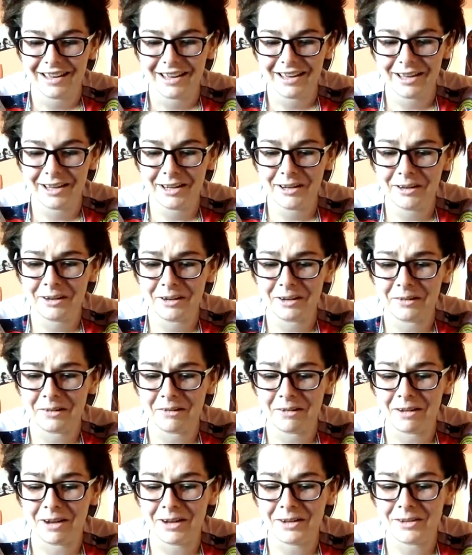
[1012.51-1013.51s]
I don't
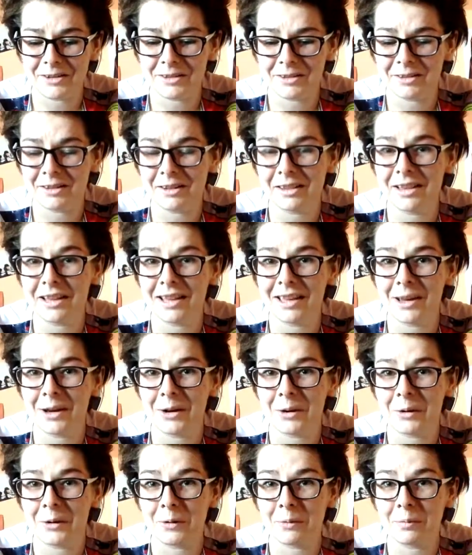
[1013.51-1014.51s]
know, I just really
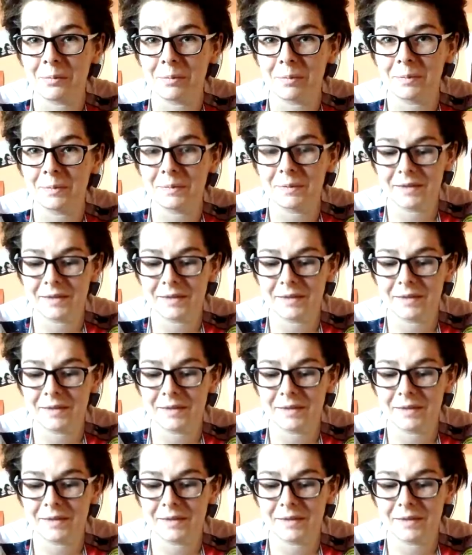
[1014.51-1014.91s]
hope